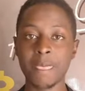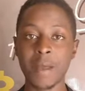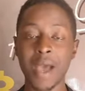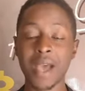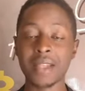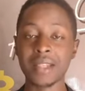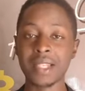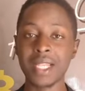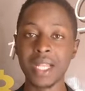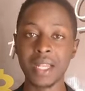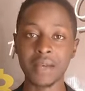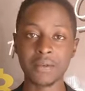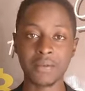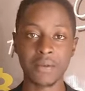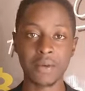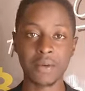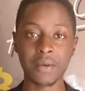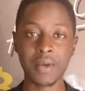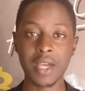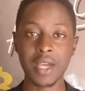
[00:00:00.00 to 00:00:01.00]
and
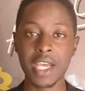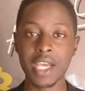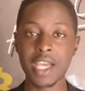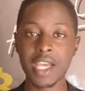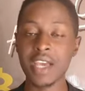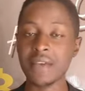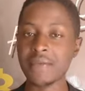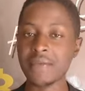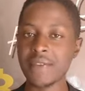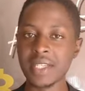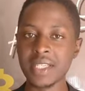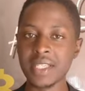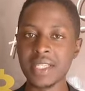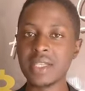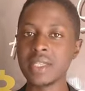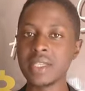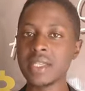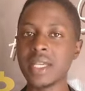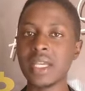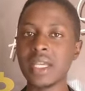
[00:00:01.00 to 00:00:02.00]
therefore ever
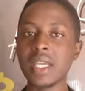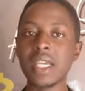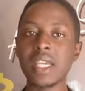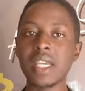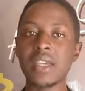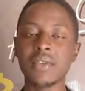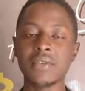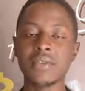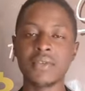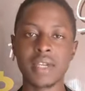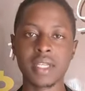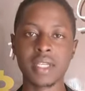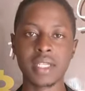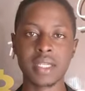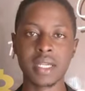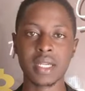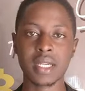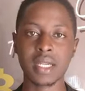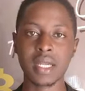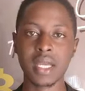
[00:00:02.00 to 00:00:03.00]
since he
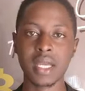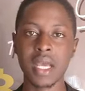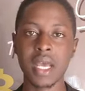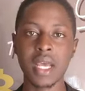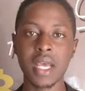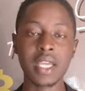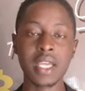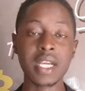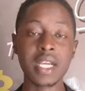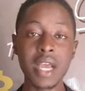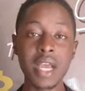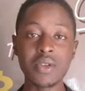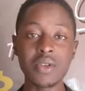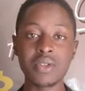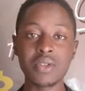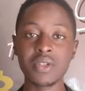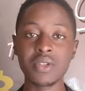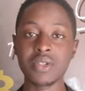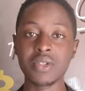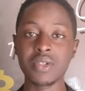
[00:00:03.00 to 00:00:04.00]
invested he
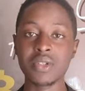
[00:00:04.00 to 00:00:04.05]
cannot